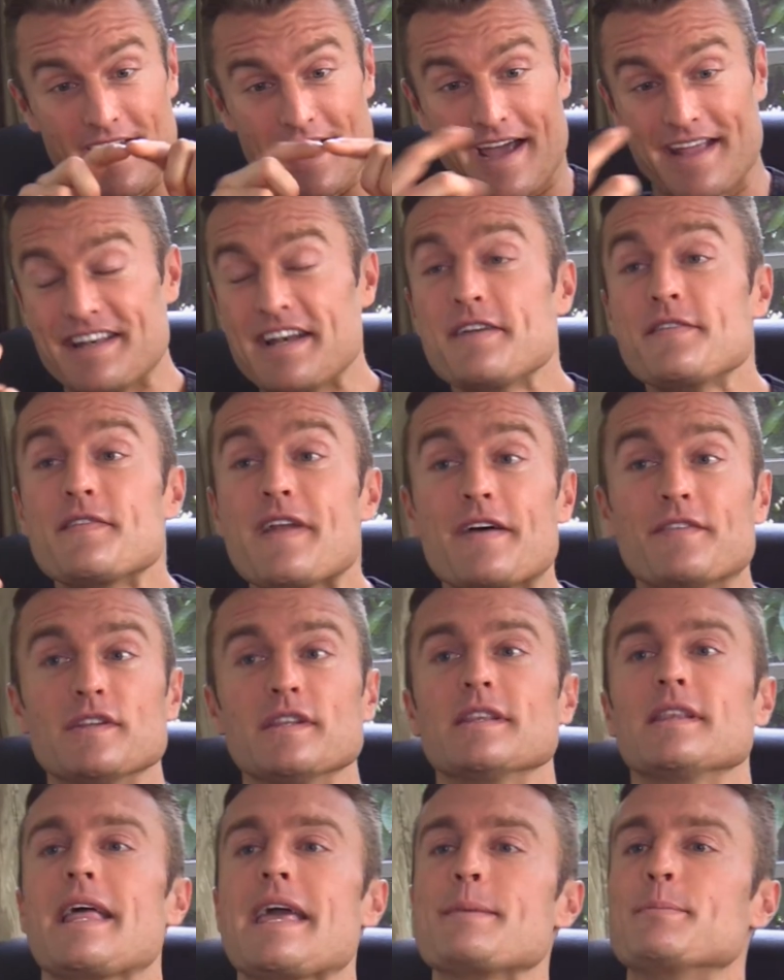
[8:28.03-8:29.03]
I didn't even have a
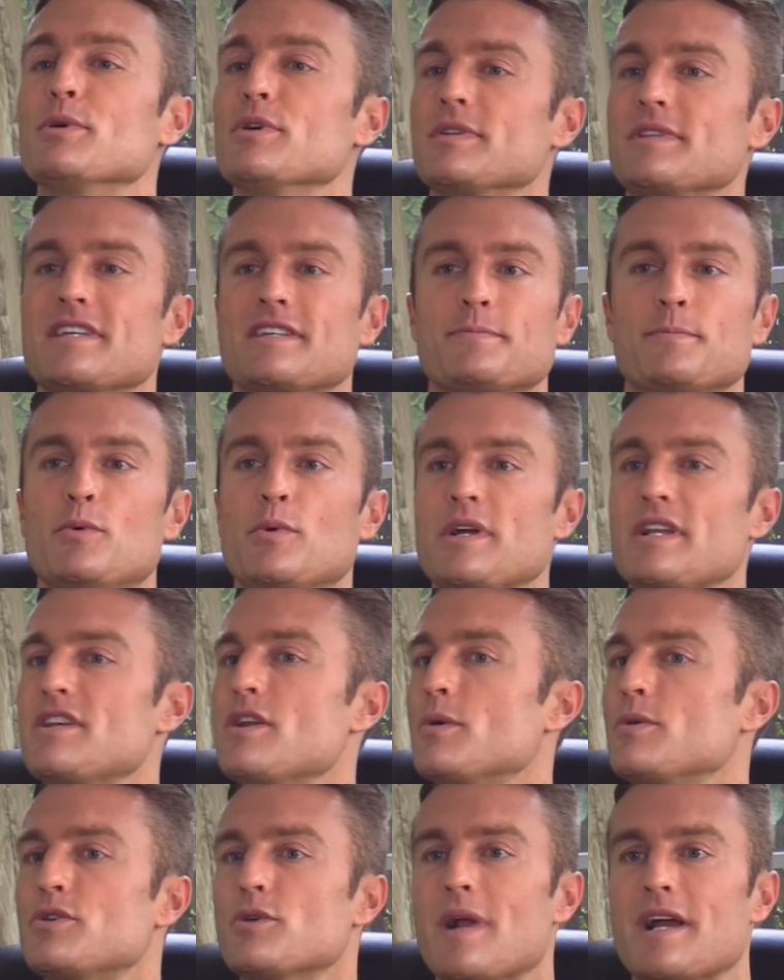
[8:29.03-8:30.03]
label at this point,
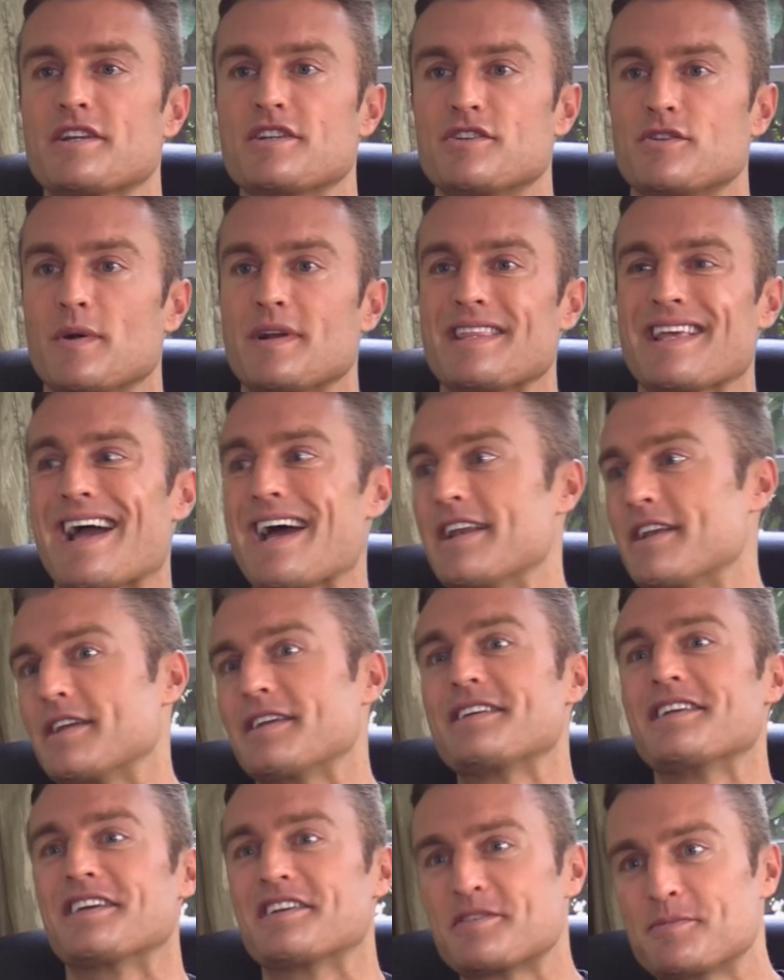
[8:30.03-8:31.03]
no directions or anything. I
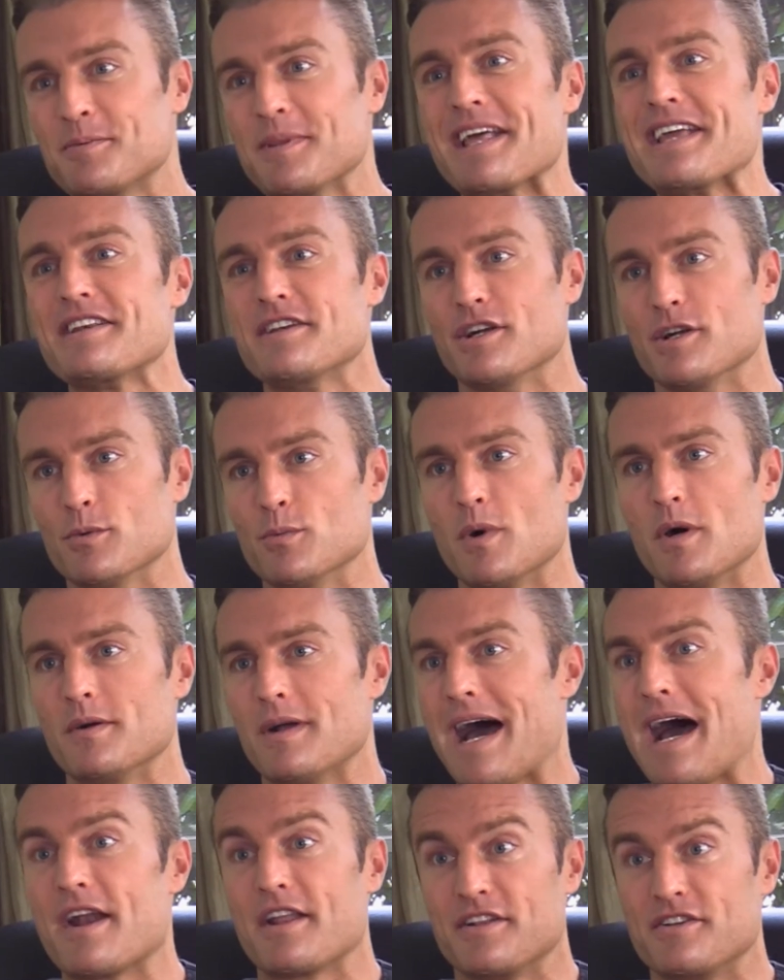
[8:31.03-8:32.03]
had to explain to her
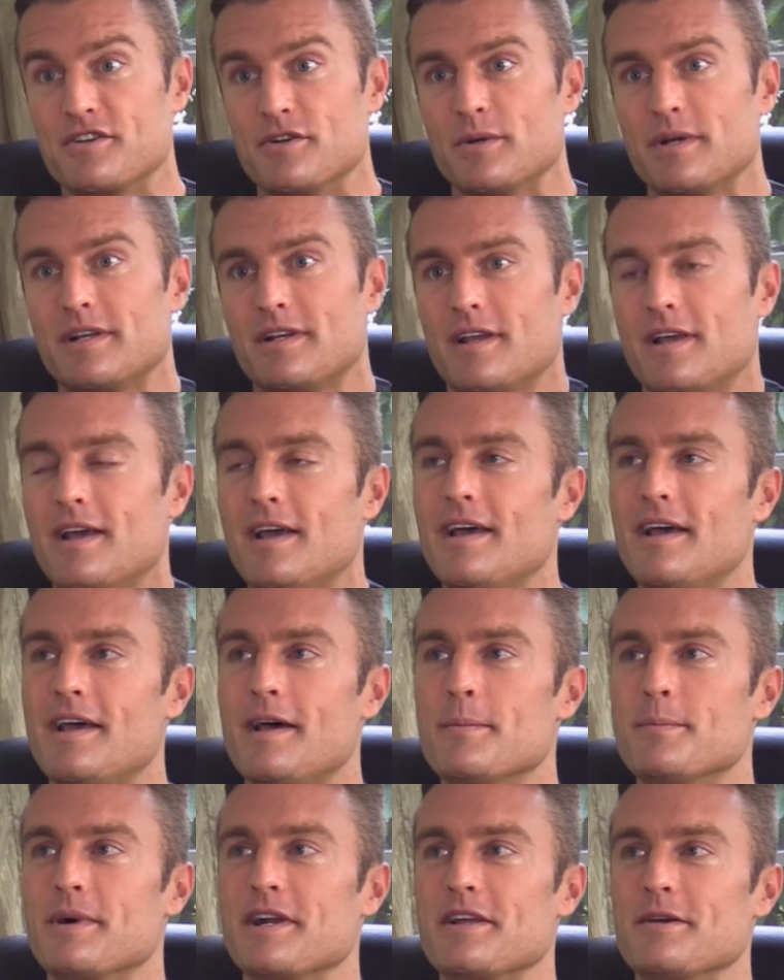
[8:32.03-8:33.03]
what how to do it,
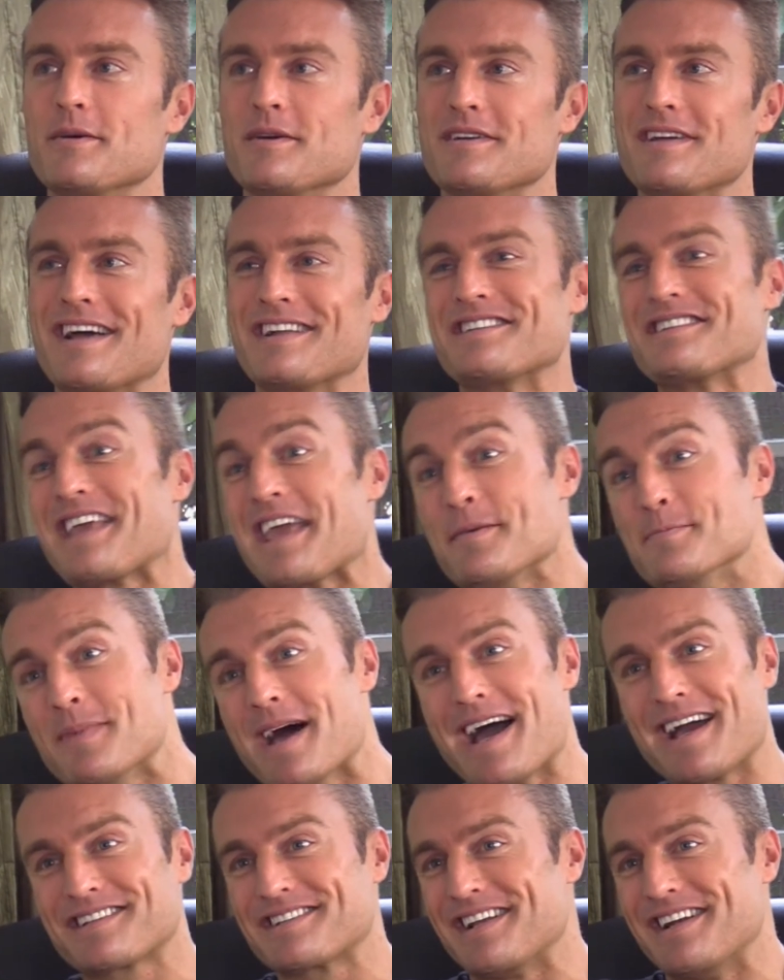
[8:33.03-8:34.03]
but it, I just came
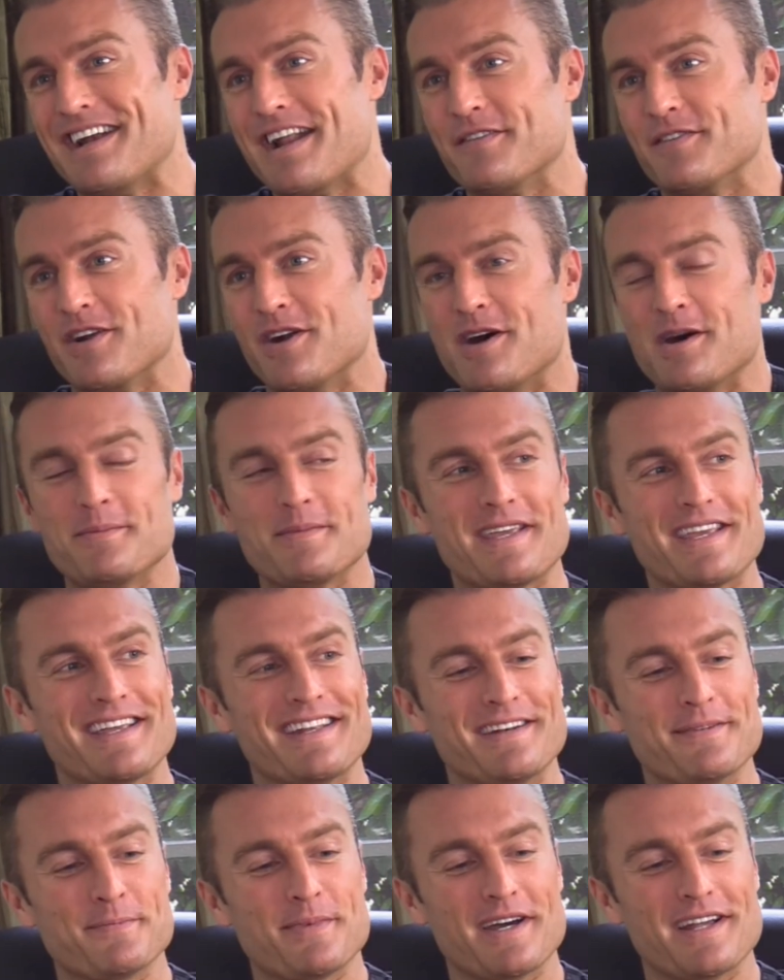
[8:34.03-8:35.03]
back, so I didn't have it on me.
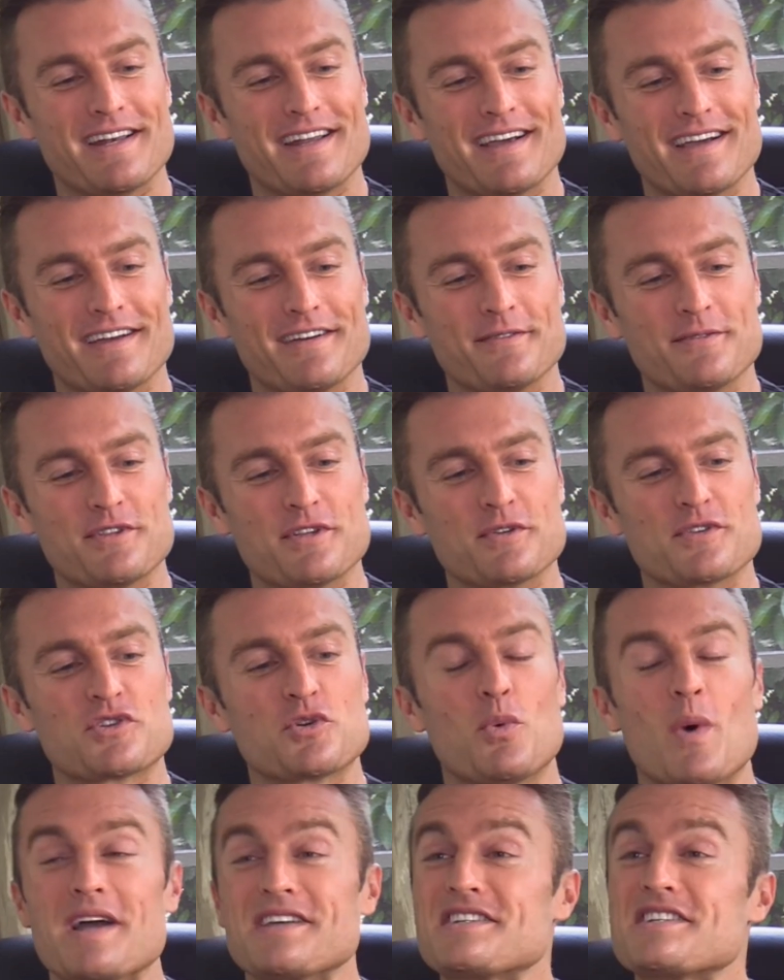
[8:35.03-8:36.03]
And, but uh, there's
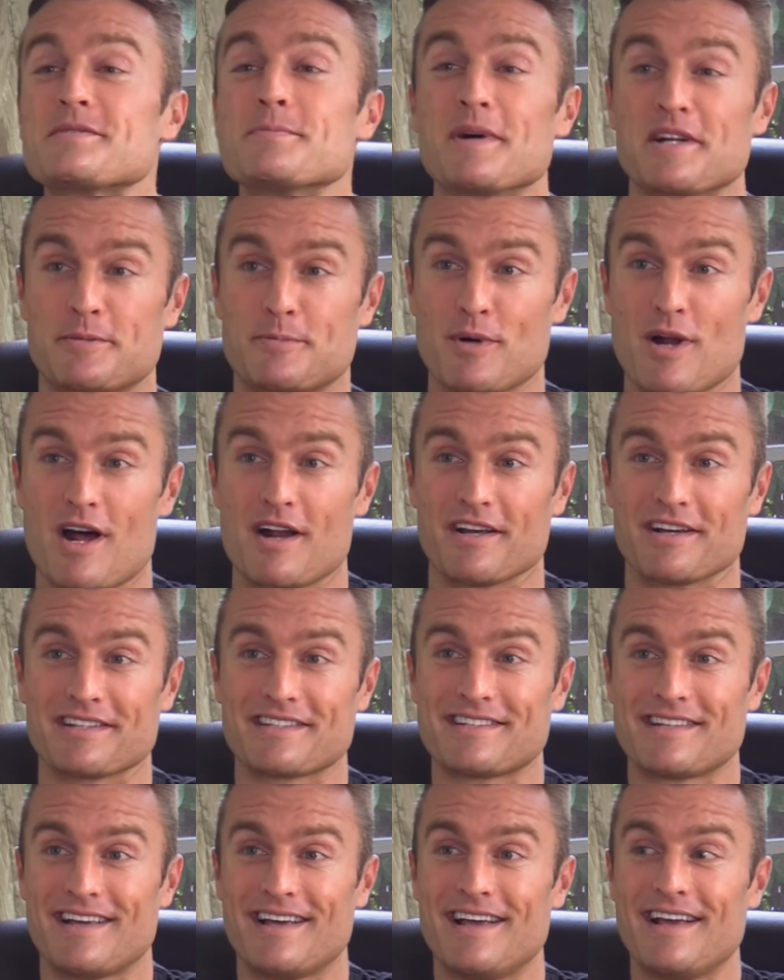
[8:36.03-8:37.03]
twice as much
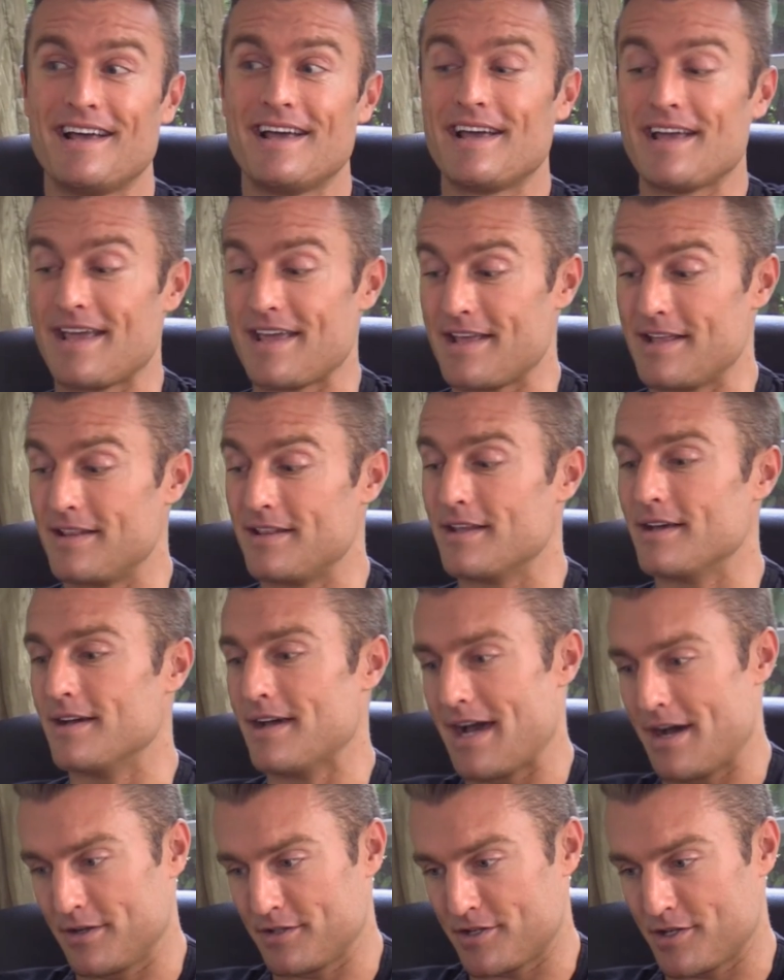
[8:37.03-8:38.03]
product in the
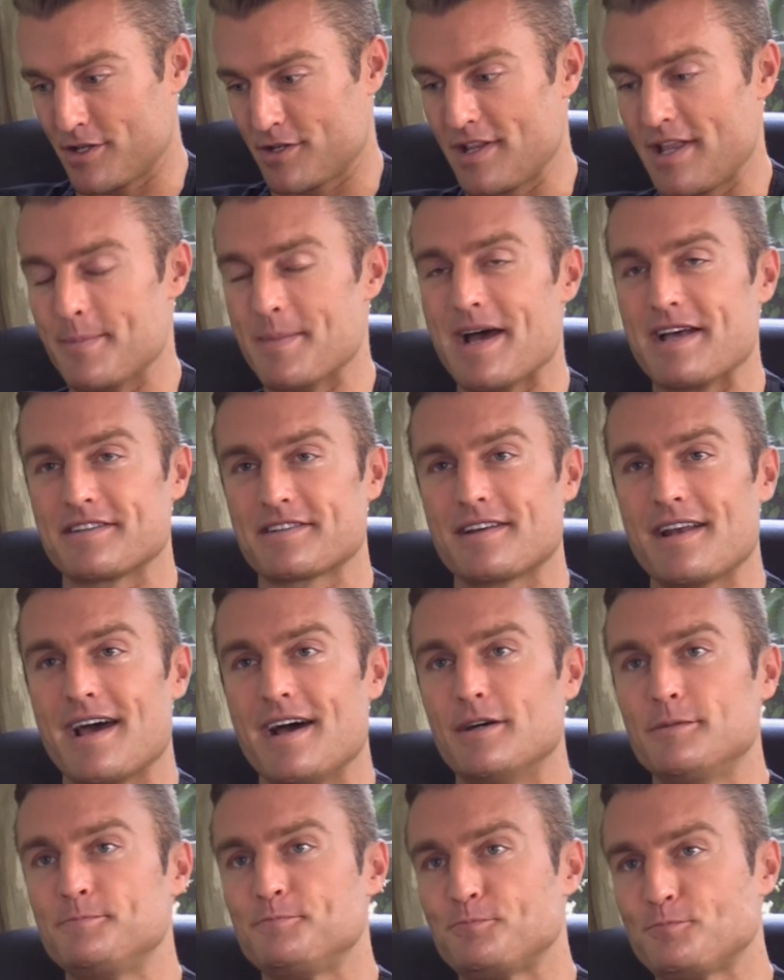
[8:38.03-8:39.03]
Alex Clay mask
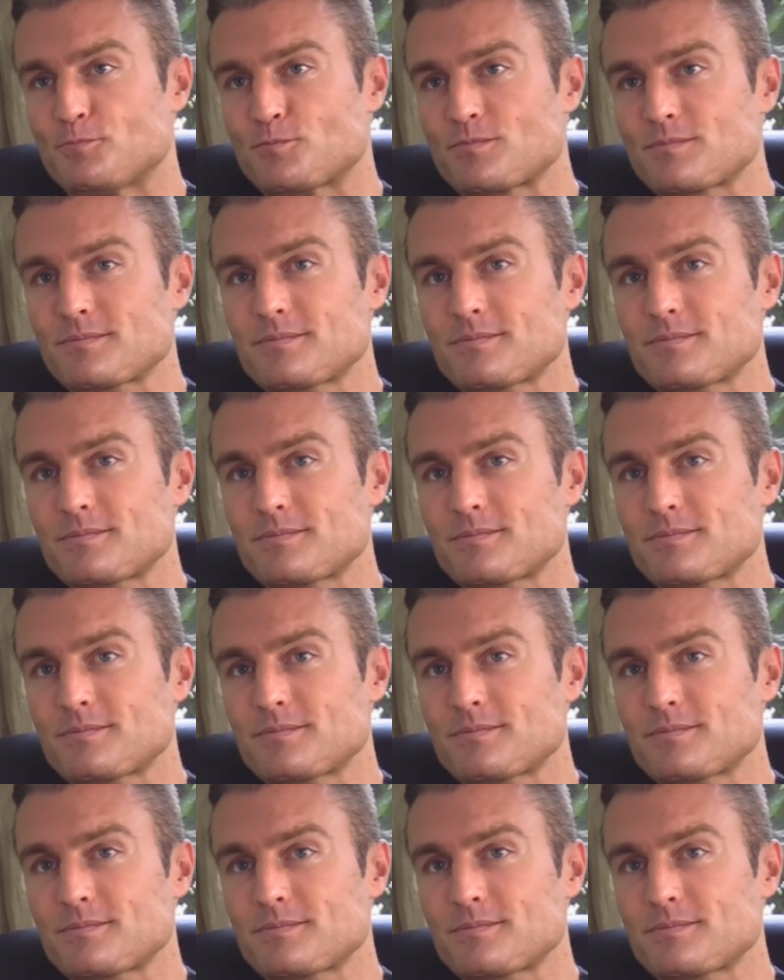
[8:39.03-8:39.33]
now,